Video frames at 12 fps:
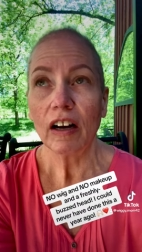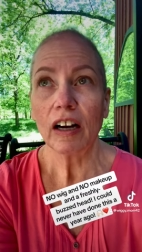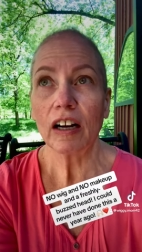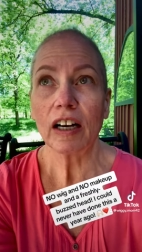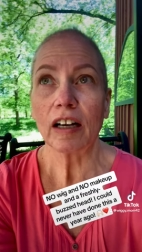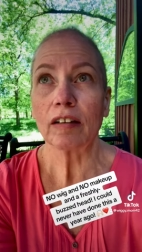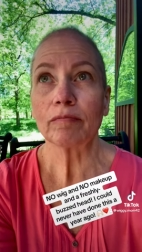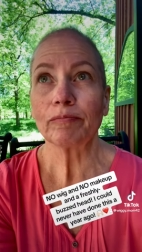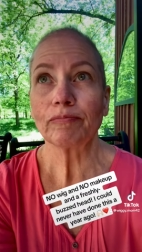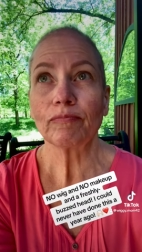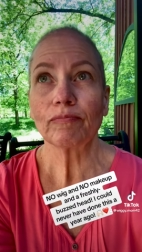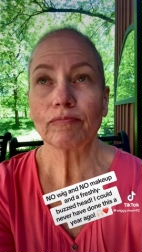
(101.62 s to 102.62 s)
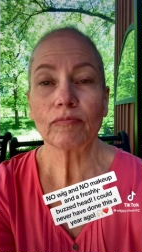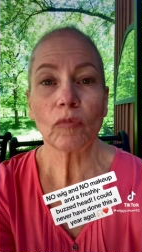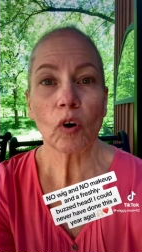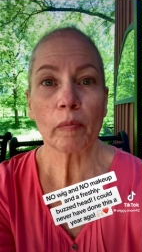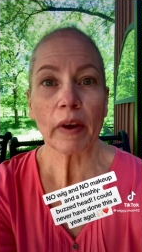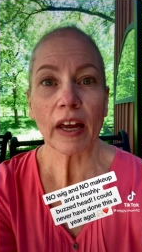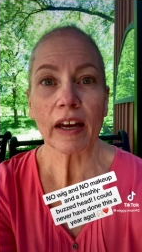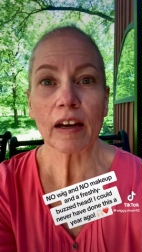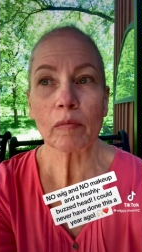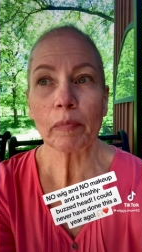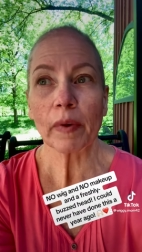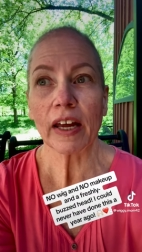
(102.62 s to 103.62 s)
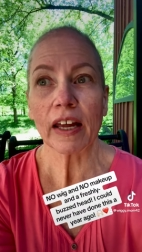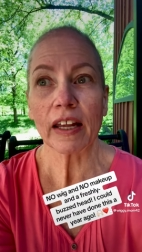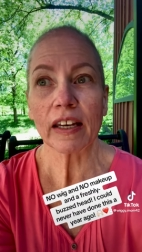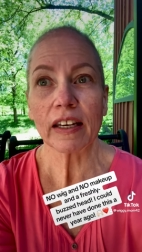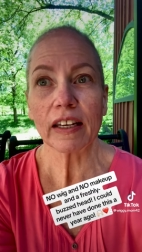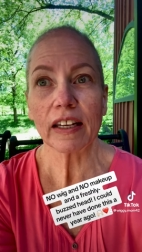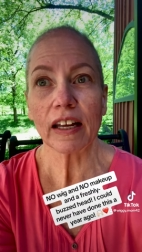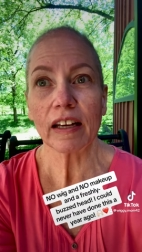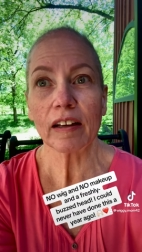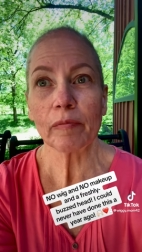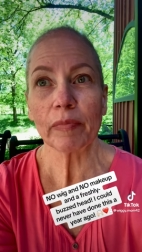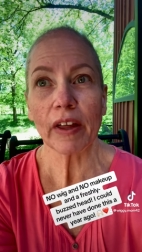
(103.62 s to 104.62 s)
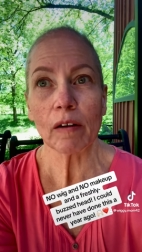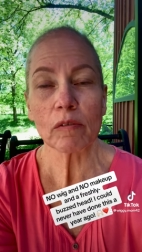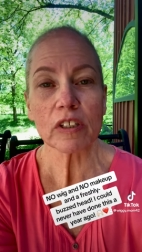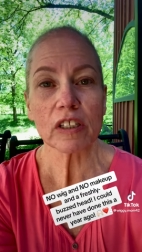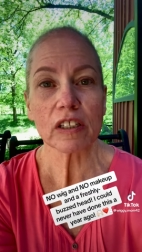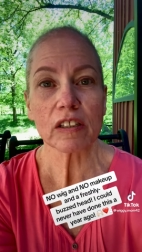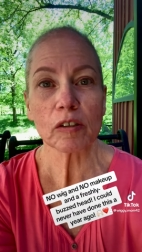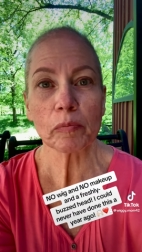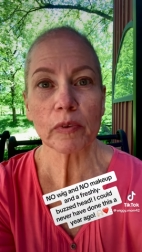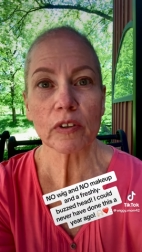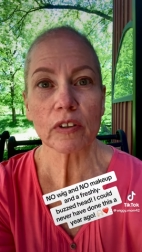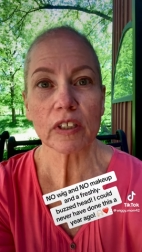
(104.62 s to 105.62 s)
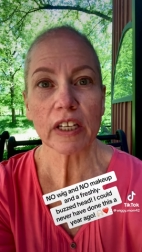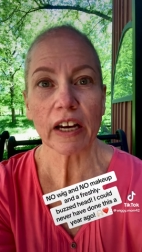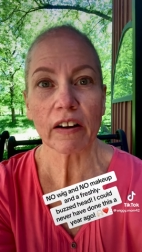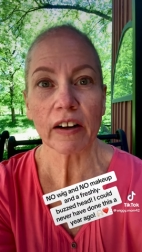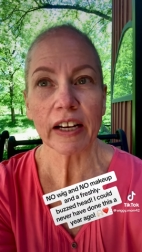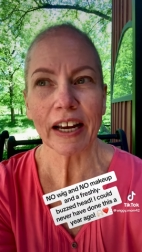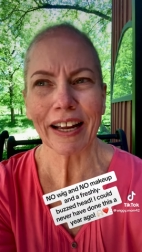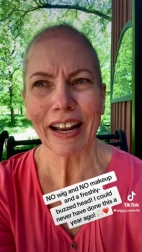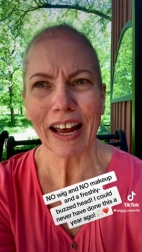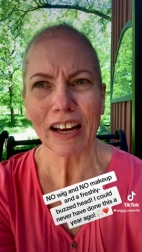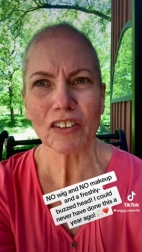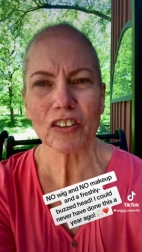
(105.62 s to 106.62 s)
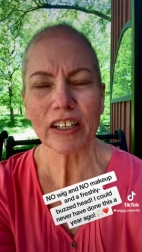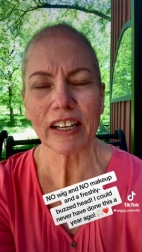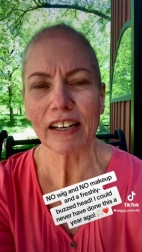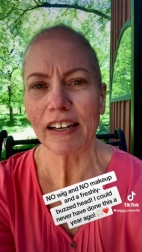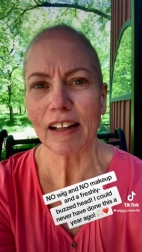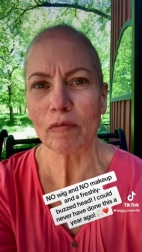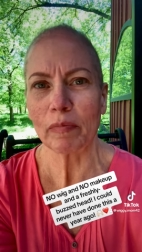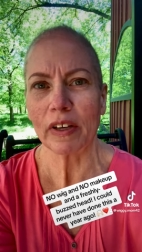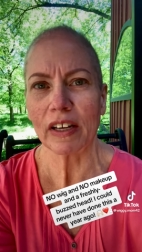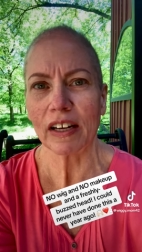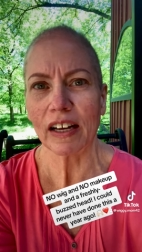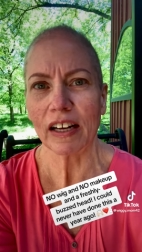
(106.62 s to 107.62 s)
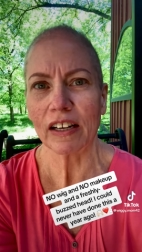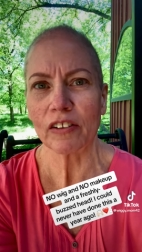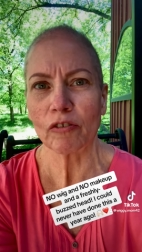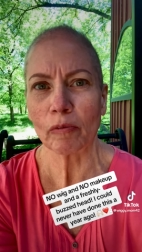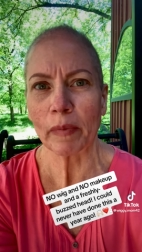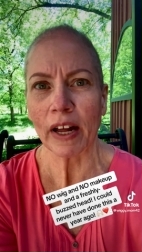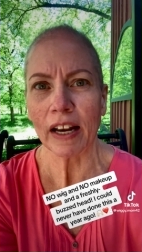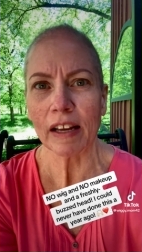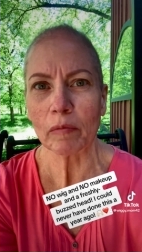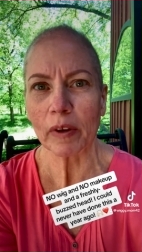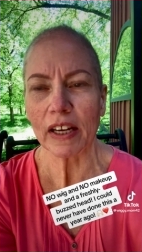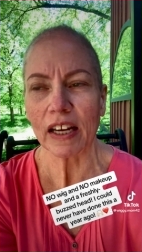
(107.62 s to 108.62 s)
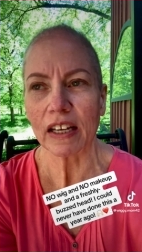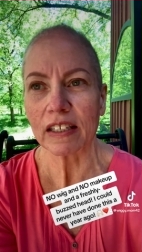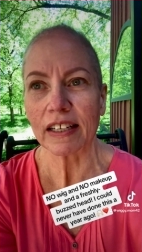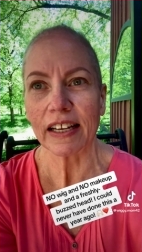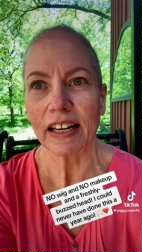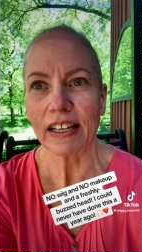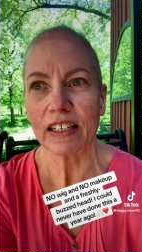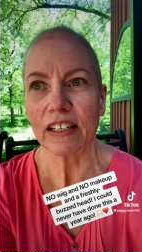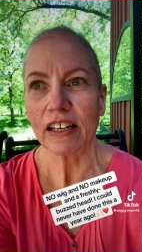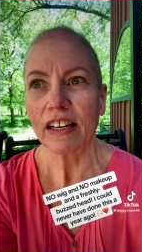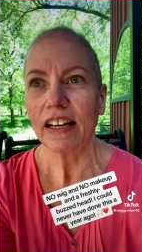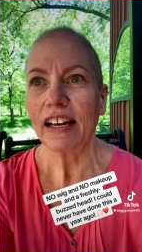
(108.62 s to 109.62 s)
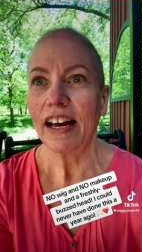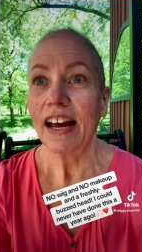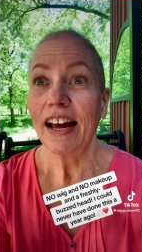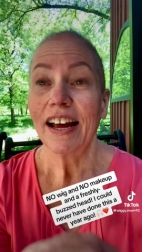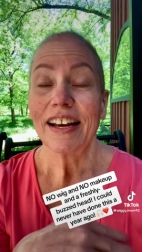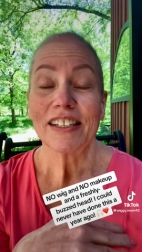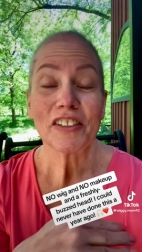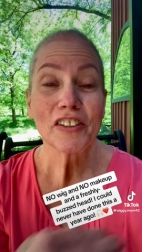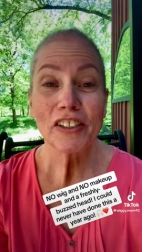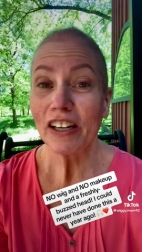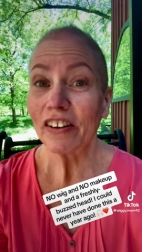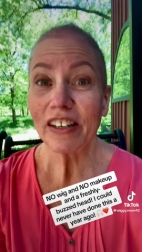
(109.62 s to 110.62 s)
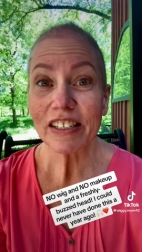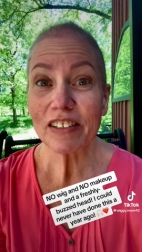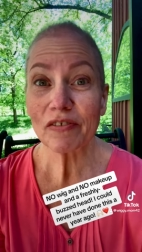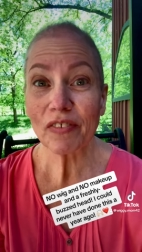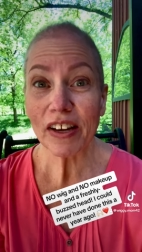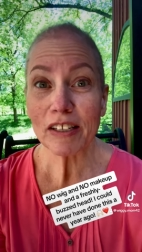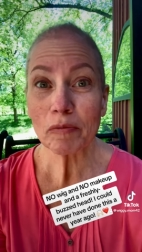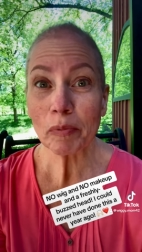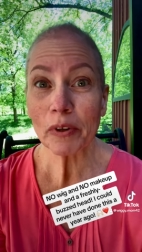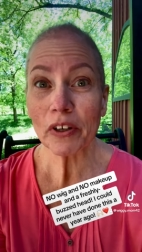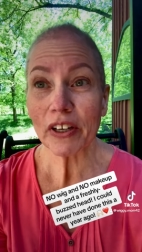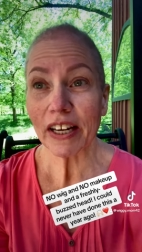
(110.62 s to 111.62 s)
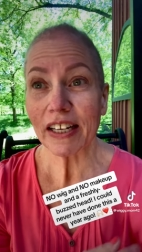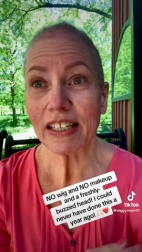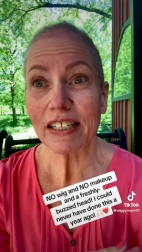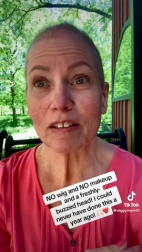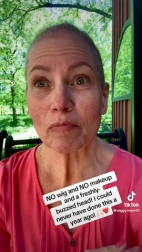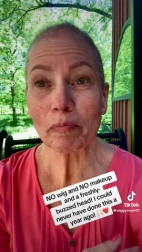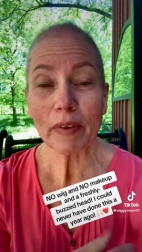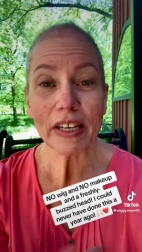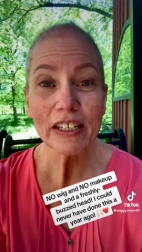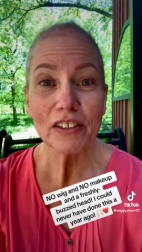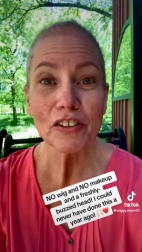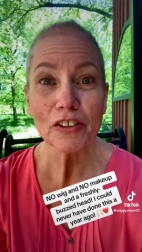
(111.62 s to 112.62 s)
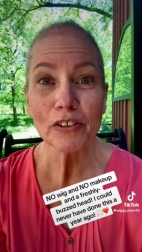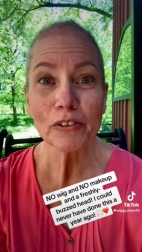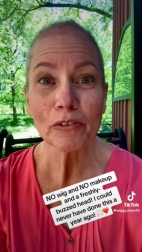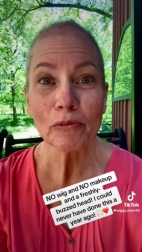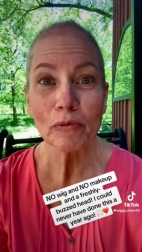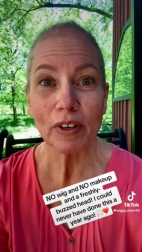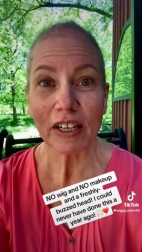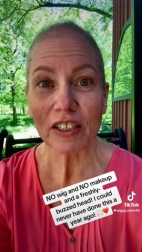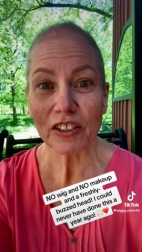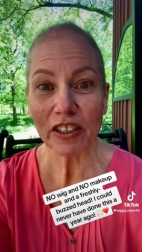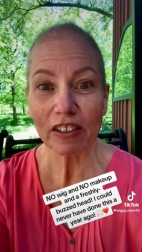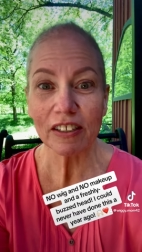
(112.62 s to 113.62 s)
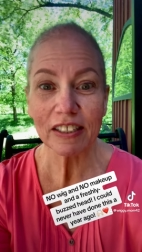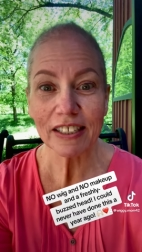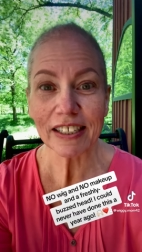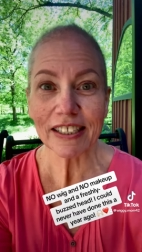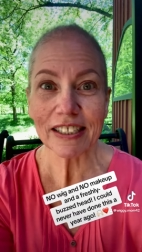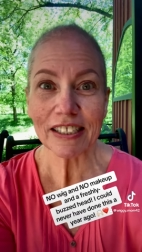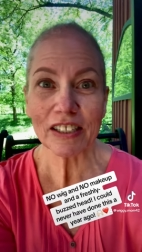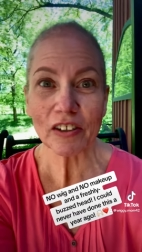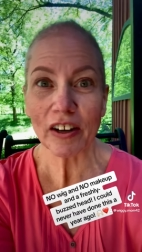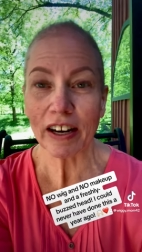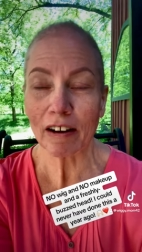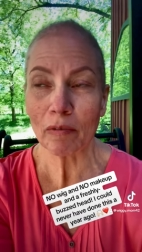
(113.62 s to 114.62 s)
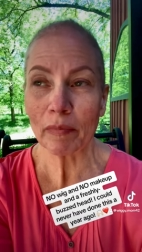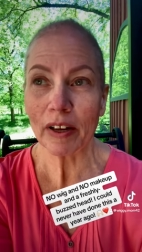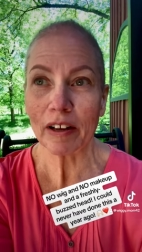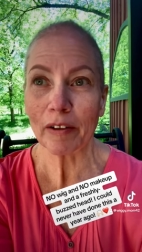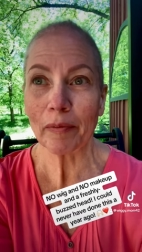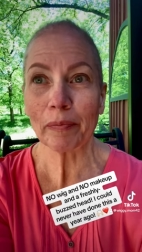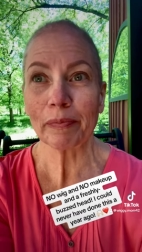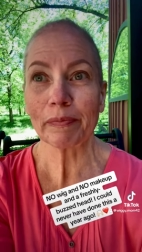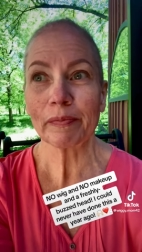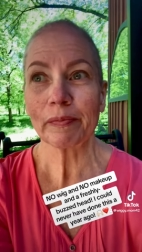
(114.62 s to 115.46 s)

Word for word: um, or makeup, and um, that was super scary and actually ended up being kind of traumatic because I had shared it to Facebook and didn't mean to when I shared it to Instagram. Um,